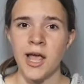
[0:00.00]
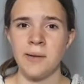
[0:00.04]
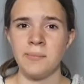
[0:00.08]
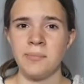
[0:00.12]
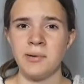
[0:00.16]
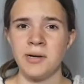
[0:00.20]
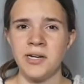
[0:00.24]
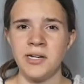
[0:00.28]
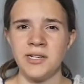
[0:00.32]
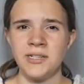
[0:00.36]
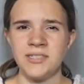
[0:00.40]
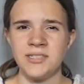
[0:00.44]

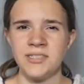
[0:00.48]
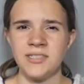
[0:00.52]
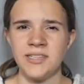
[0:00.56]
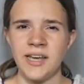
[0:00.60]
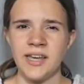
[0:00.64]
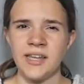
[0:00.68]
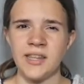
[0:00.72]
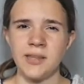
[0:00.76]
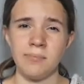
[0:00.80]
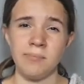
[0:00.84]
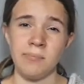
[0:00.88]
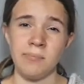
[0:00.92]
and putting,
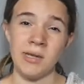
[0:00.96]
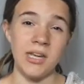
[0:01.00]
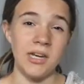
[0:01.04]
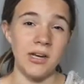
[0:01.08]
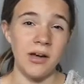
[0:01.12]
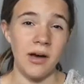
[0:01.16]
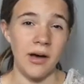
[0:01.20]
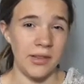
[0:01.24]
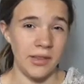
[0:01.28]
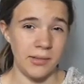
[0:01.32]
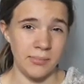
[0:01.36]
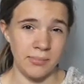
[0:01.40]
say, the
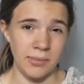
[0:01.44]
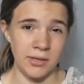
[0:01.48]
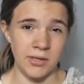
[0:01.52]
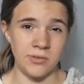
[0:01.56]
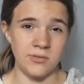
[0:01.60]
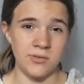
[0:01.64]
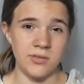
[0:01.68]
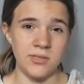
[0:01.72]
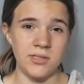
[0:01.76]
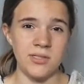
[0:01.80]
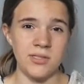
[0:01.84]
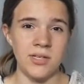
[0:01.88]
meat on the
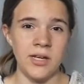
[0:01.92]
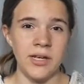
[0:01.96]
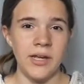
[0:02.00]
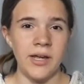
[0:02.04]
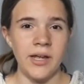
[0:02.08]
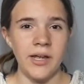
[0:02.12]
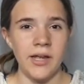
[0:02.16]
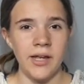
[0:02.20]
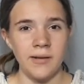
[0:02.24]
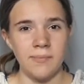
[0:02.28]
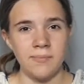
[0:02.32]
bones